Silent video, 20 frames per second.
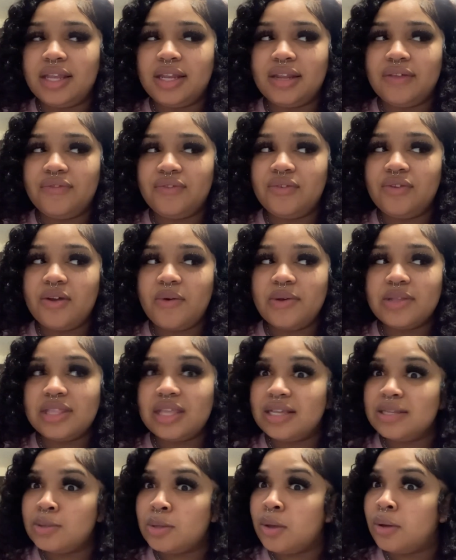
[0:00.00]
And if you know what
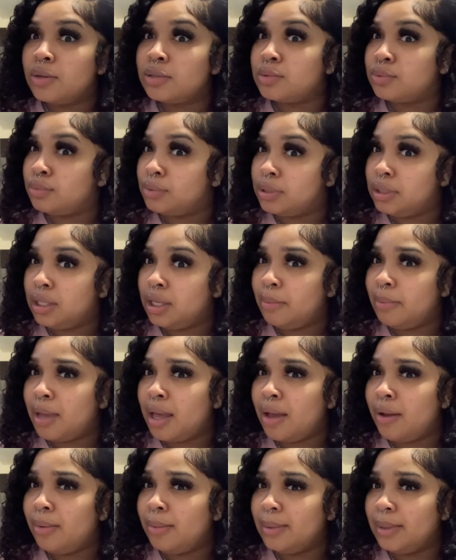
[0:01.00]
that song was really
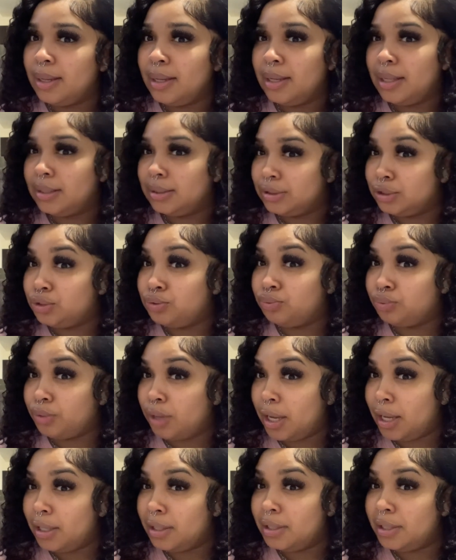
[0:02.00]
about, just
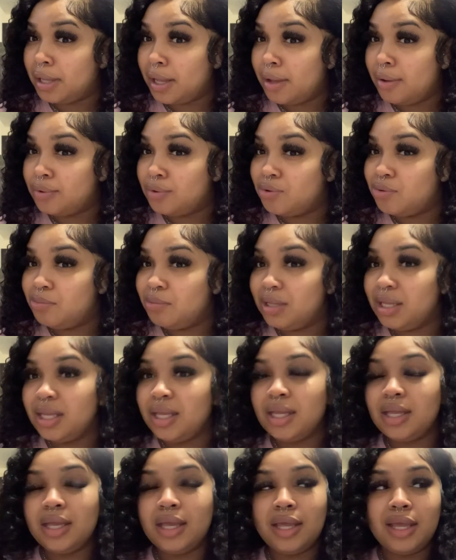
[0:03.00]
rain down on me.